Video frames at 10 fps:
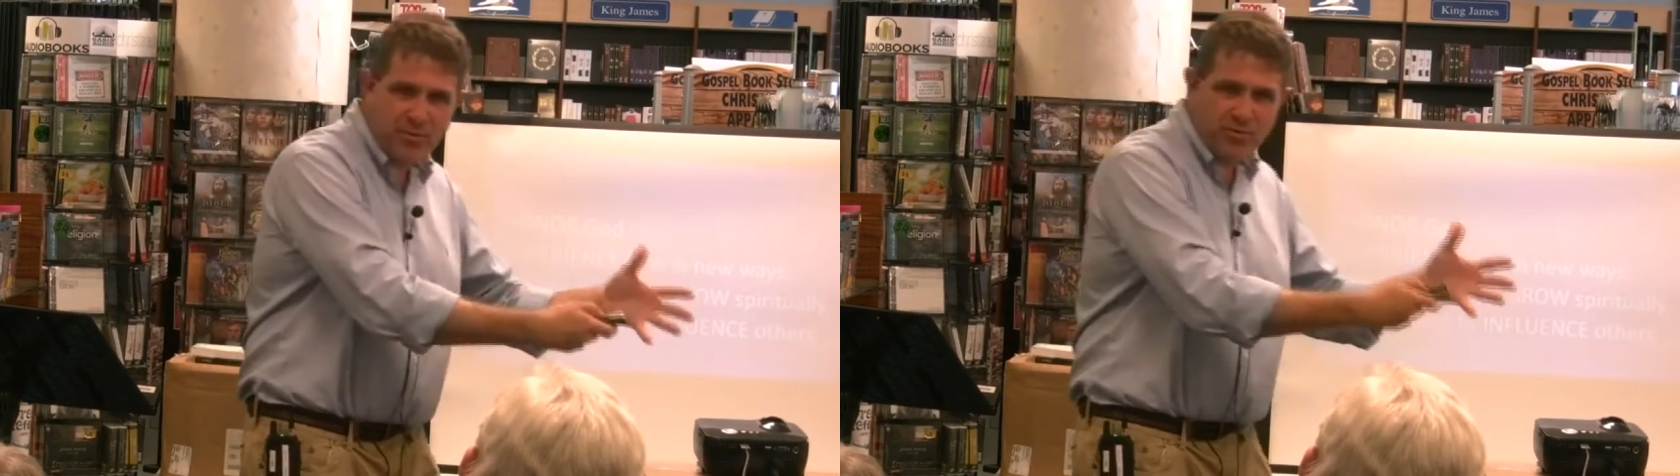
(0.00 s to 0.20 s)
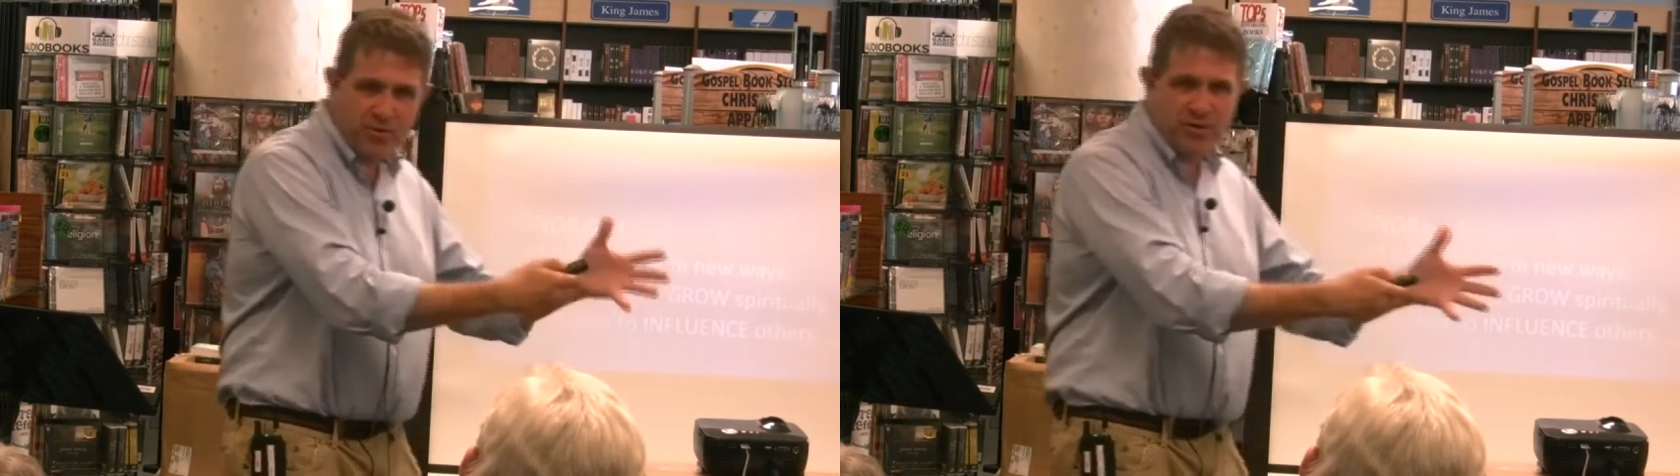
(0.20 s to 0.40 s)

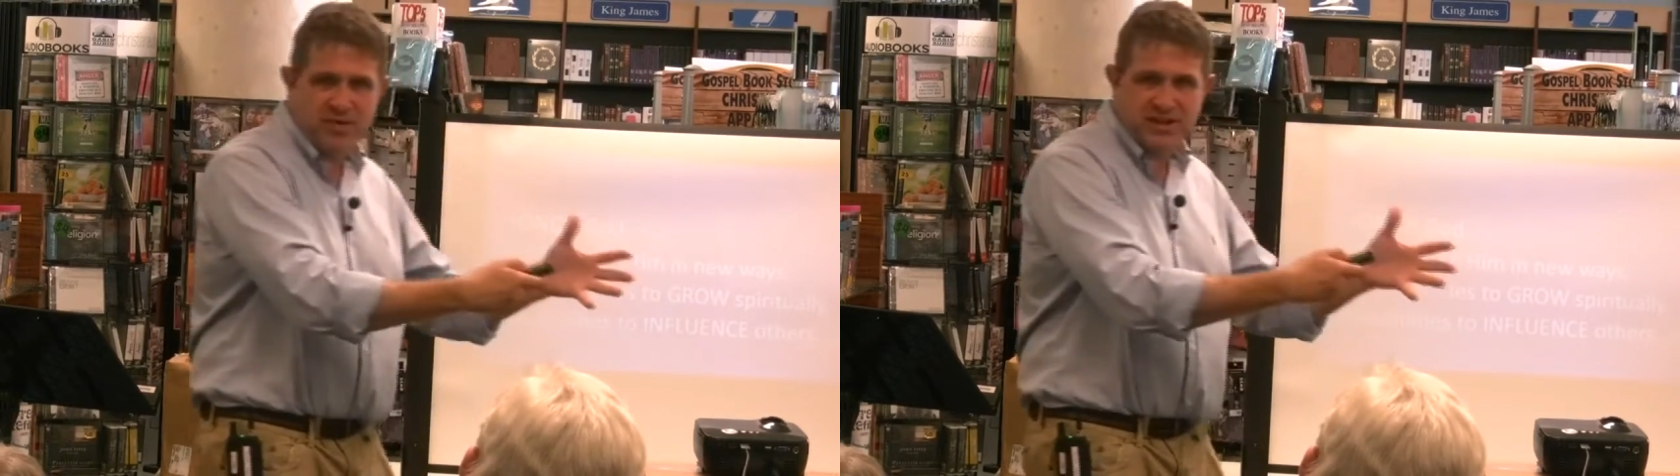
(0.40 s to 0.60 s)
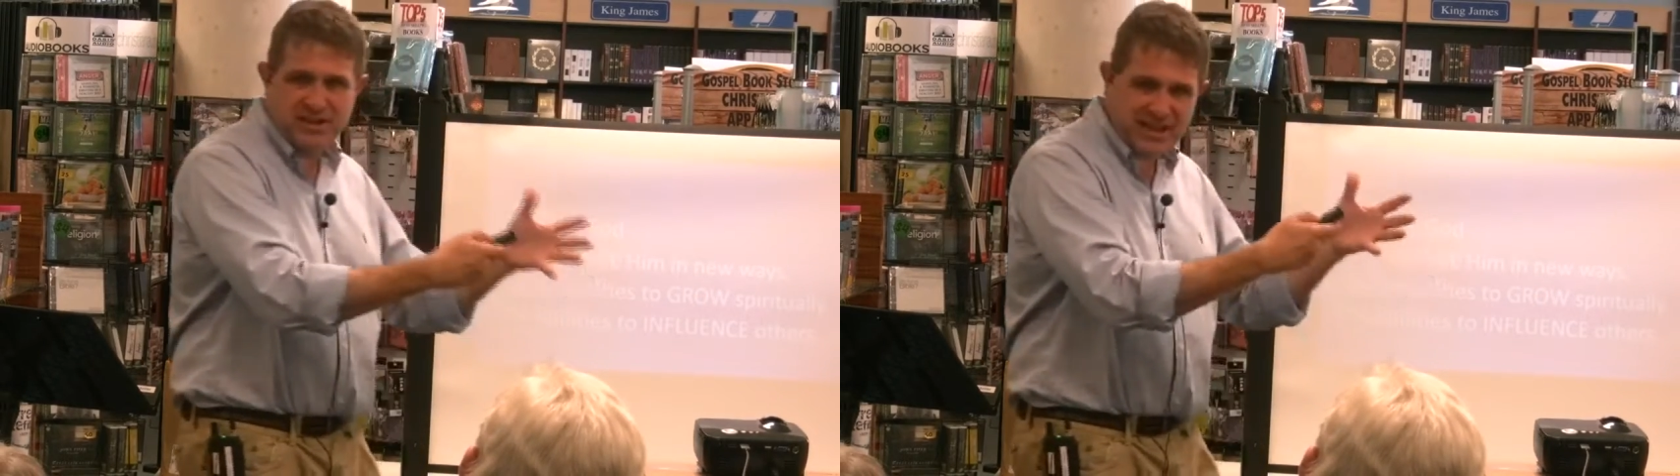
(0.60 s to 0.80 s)
through
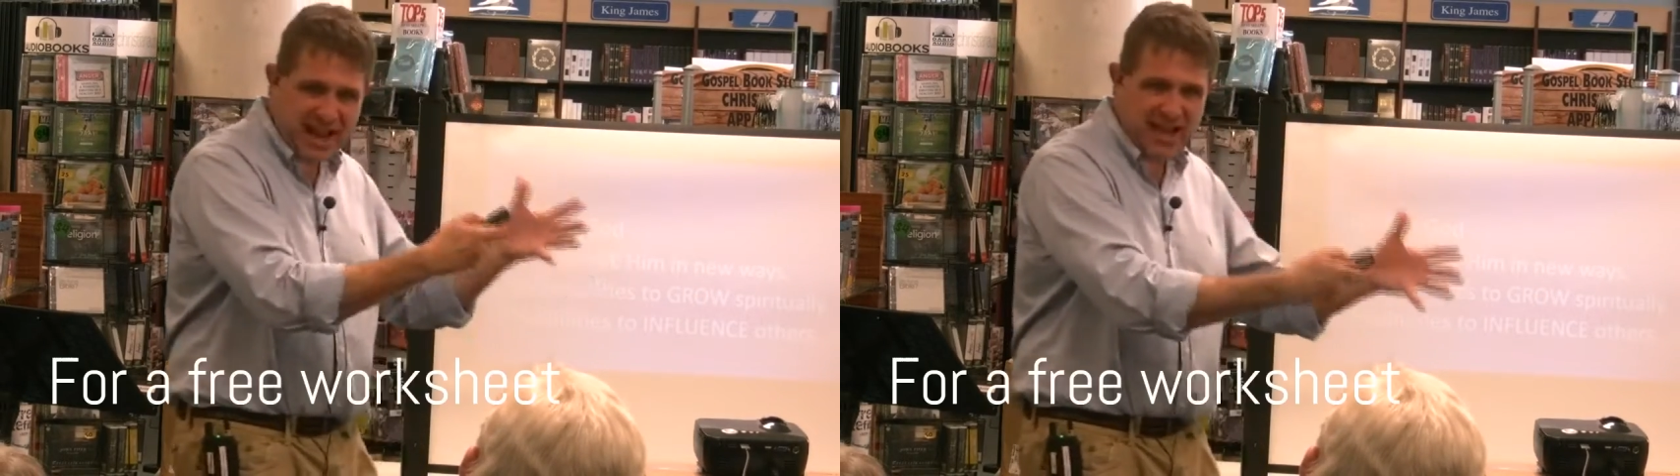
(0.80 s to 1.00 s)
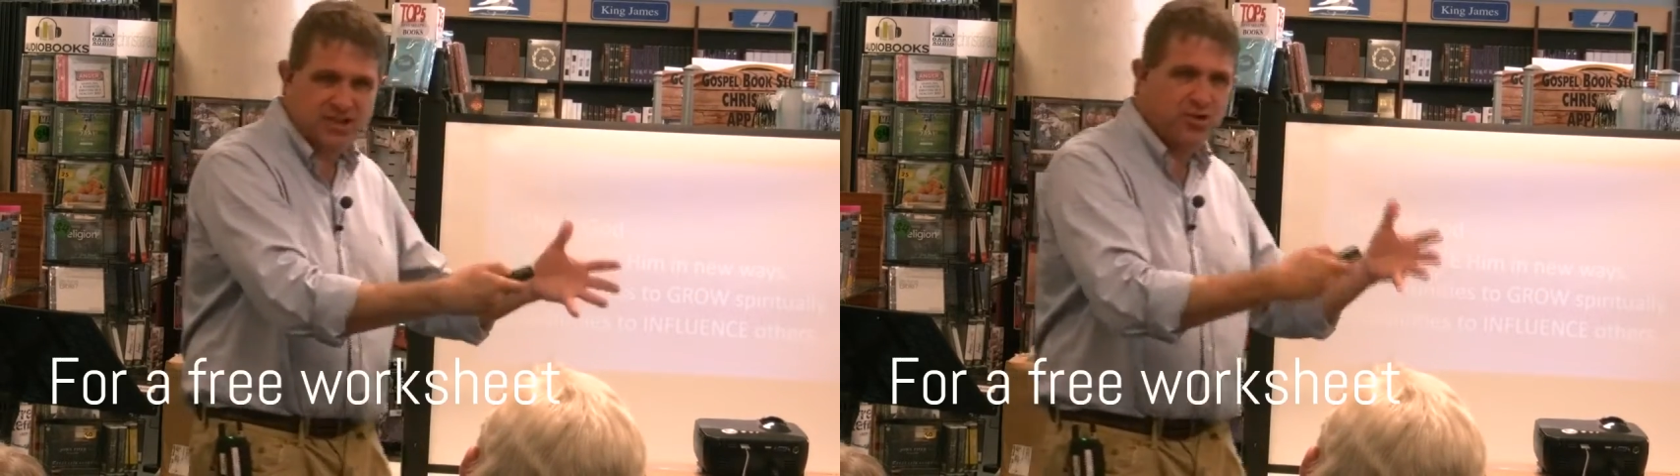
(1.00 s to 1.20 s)
this
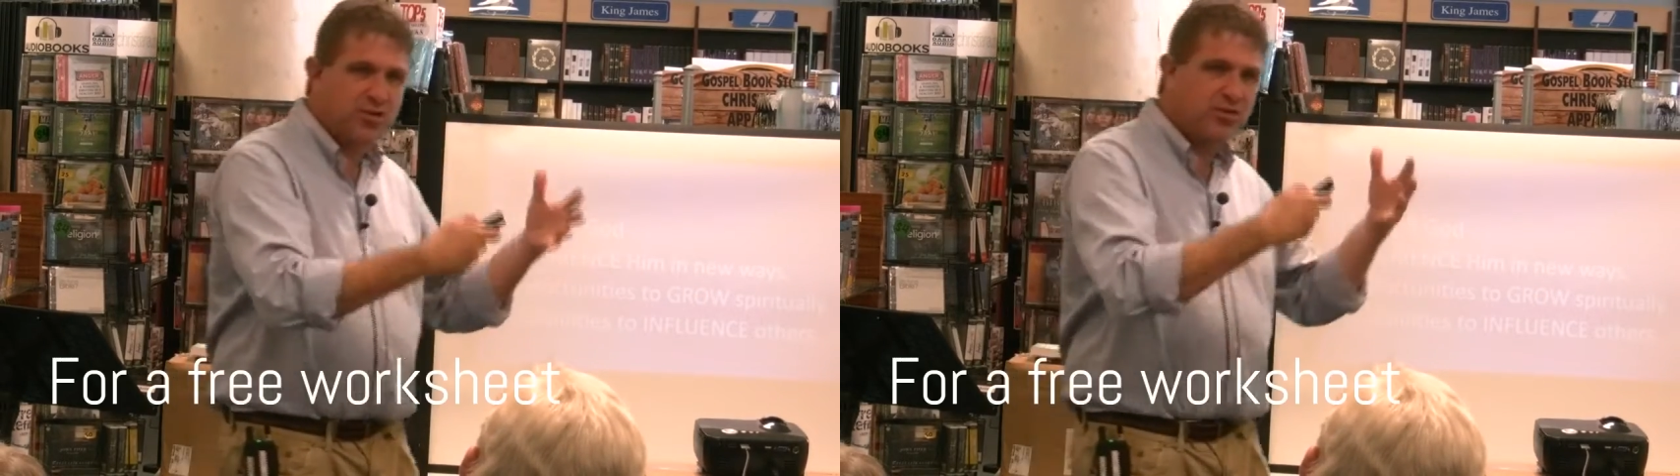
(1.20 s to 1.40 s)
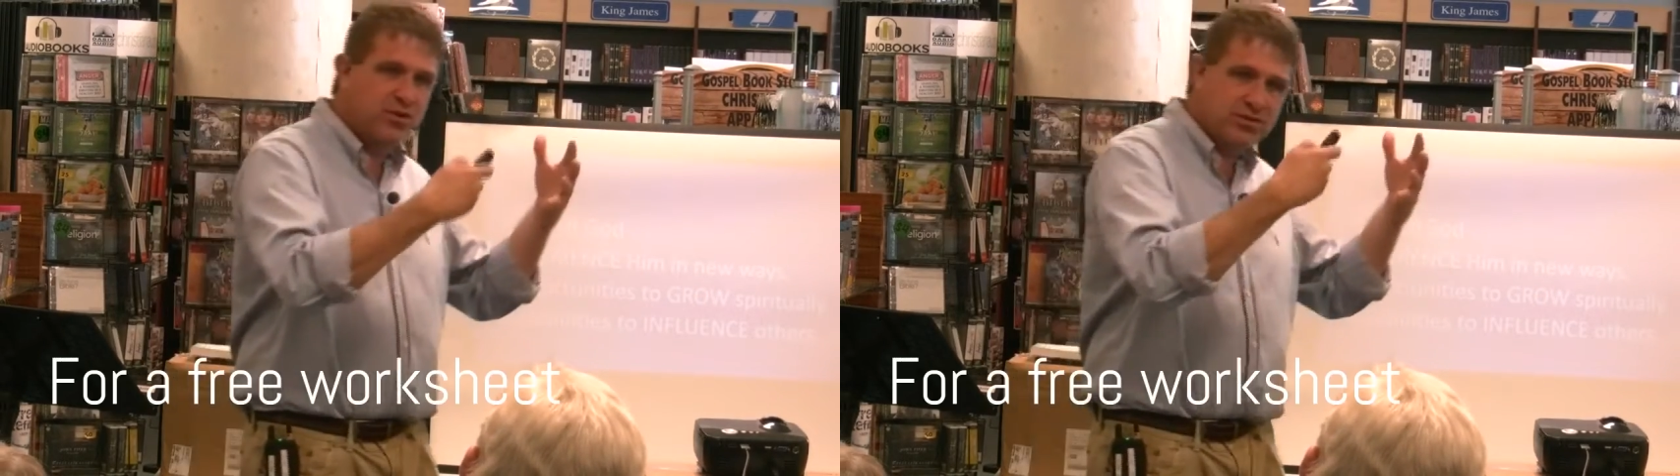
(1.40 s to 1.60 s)
cancer
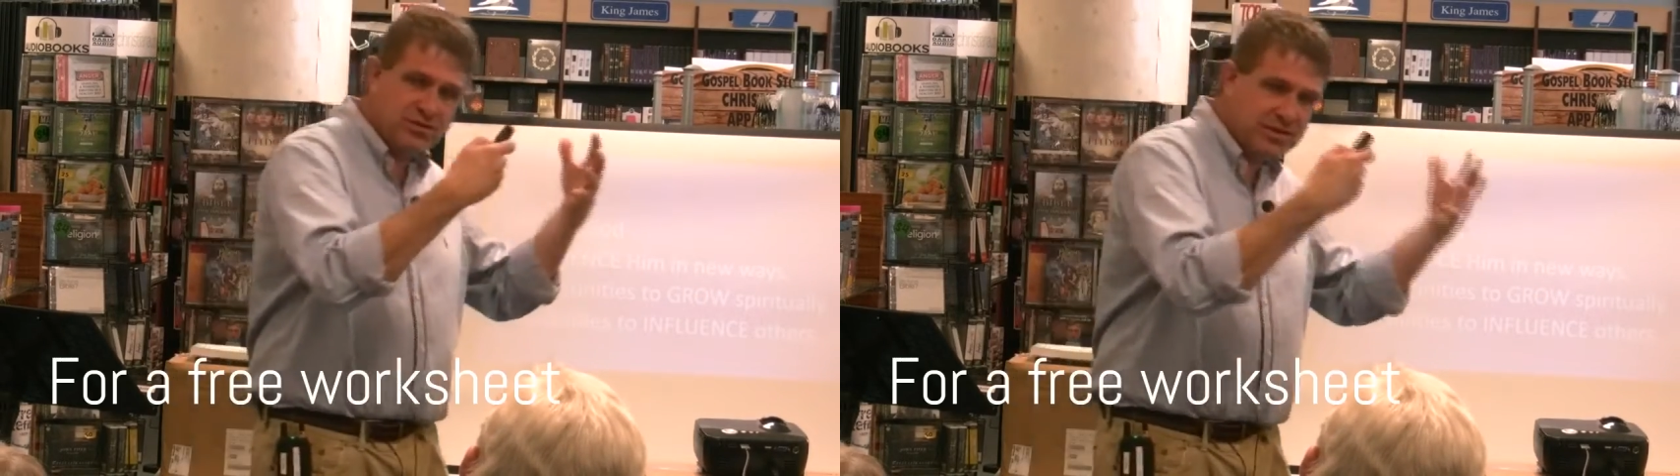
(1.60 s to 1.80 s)
and through